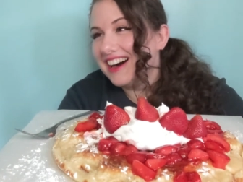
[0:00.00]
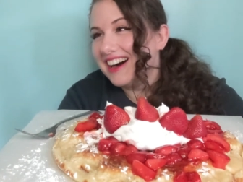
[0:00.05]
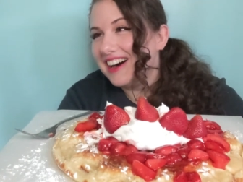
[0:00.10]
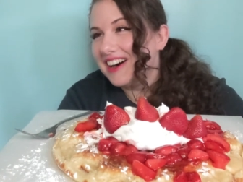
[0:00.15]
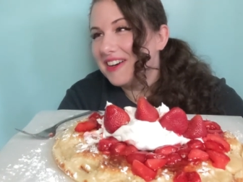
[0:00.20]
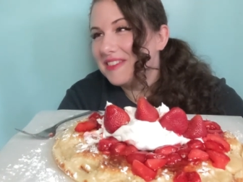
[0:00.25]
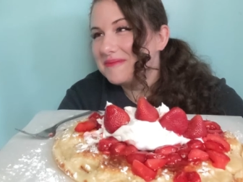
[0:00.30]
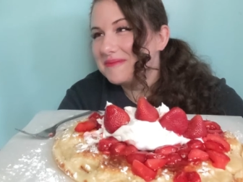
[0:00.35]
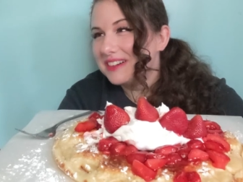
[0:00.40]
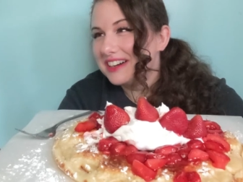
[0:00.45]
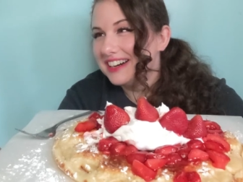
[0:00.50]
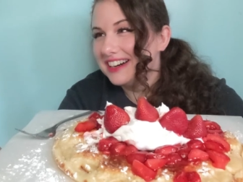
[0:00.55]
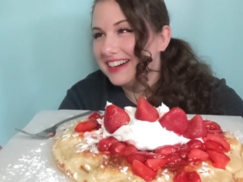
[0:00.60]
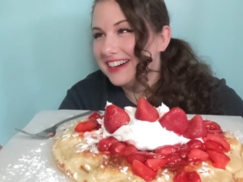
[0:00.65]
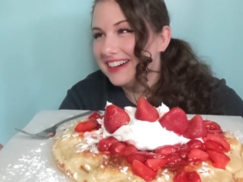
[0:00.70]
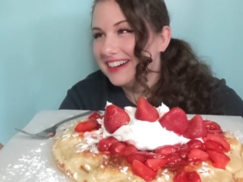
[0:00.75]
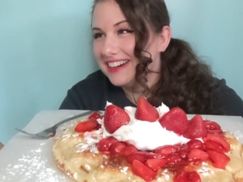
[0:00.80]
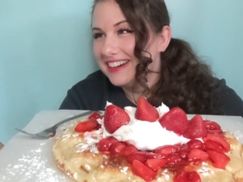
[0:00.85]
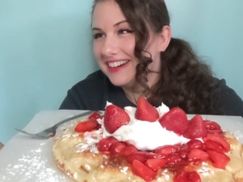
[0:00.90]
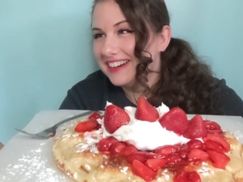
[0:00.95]
um,
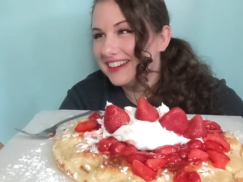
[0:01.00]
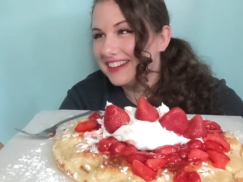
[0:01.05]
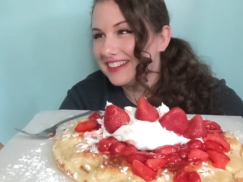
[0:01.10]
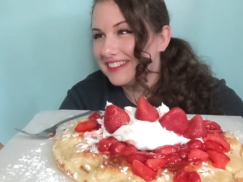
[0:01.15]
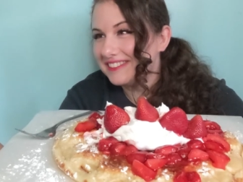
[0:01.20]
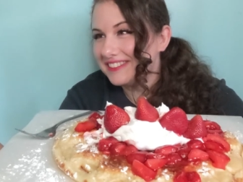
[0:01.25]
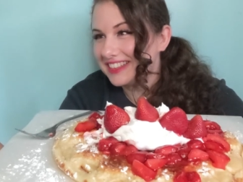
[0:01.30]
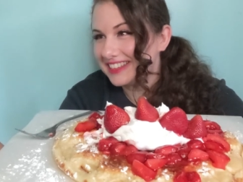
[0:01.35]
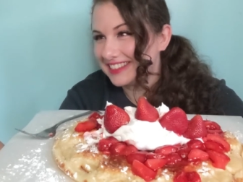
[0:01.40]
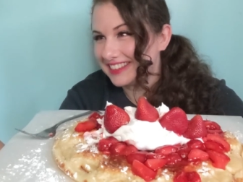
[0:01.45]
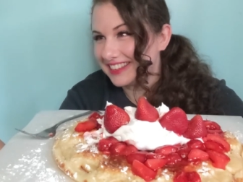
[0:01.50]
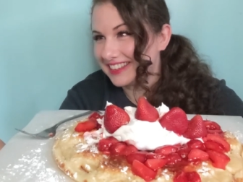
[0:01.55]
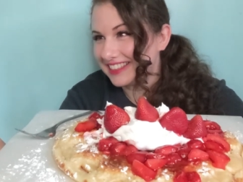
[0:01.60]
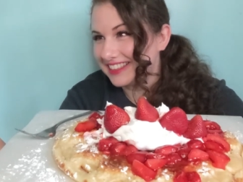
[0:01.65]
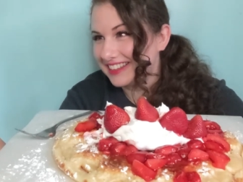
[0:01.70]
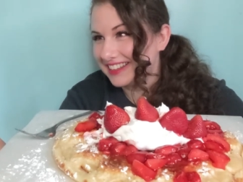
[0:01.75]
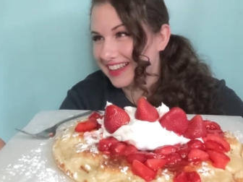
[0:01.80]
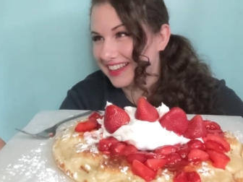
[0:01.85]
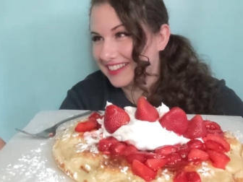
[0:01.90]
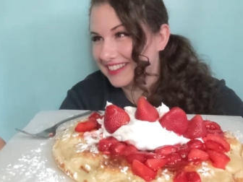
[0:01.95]
let me see
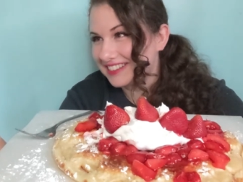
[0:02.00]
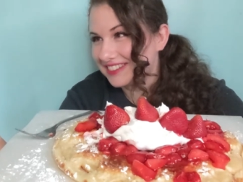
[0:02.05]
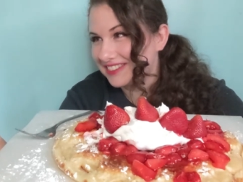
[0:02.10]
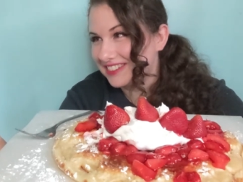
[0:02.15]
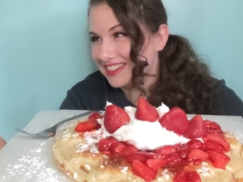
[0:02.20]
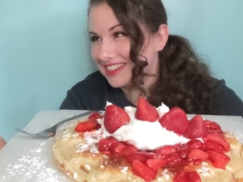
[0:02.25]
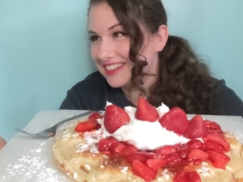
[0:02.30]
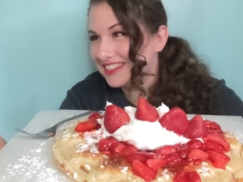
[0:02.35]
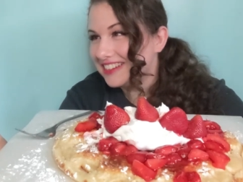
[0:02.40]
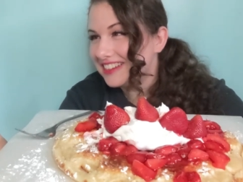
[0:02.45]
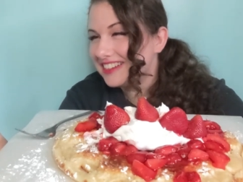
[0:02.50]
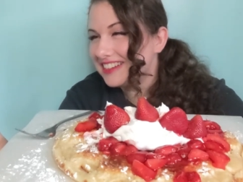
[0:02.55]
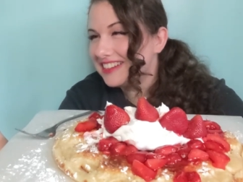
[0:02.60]
the next one.